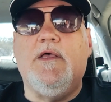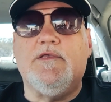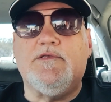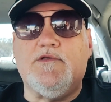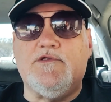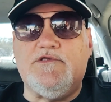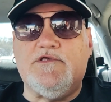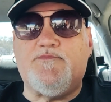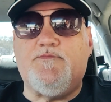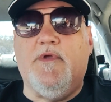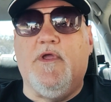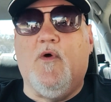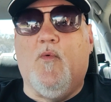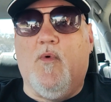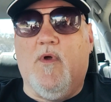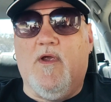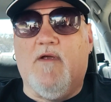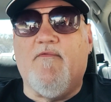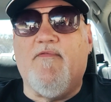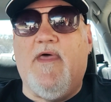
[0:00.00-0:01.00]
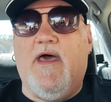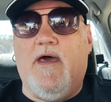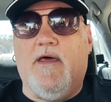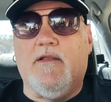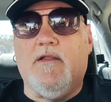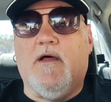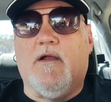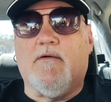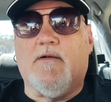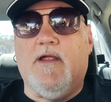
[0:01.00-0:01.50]
So just be aware of
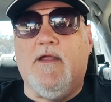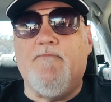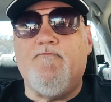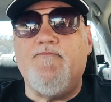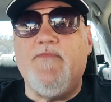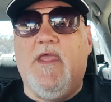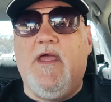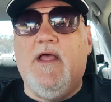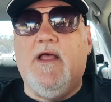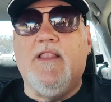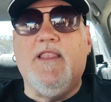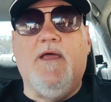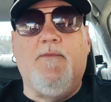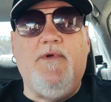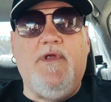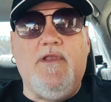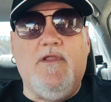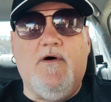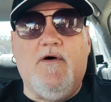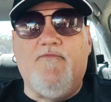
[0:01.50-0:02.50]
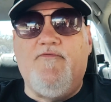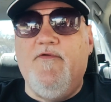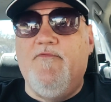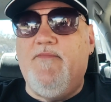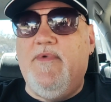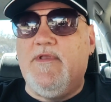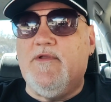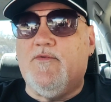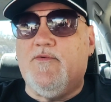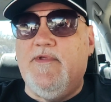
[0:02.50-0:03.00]
that. All right, let me know if
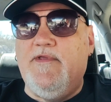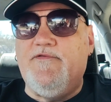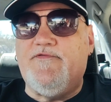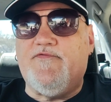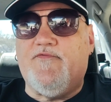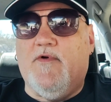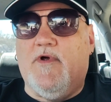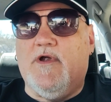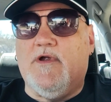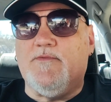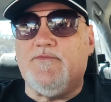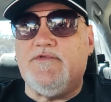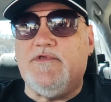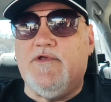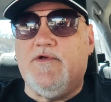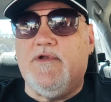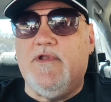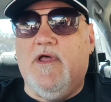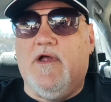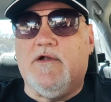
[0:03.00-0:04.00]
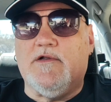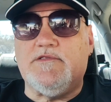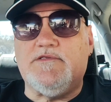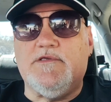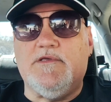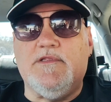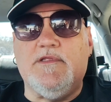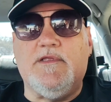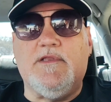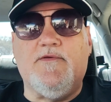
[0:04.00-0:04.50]
you've been to Reeves Farms here in
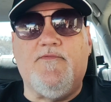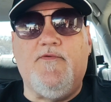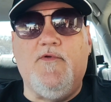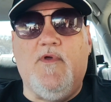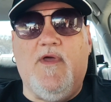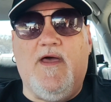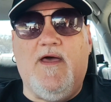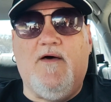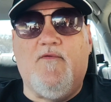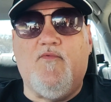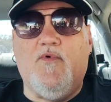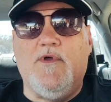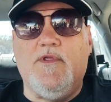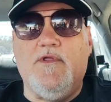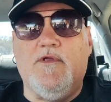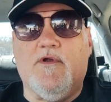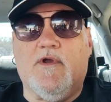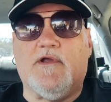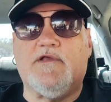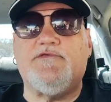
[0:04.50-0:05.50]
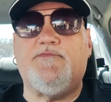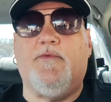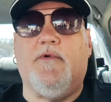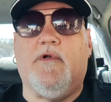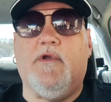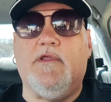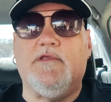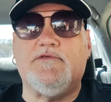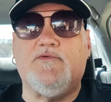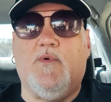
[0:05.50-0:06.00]
Hartselle, and if you have, what your
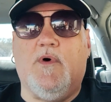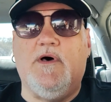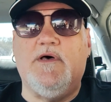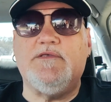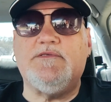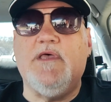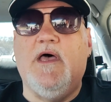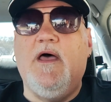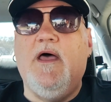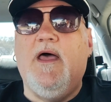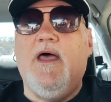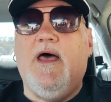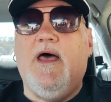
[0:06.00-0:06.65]
experience was.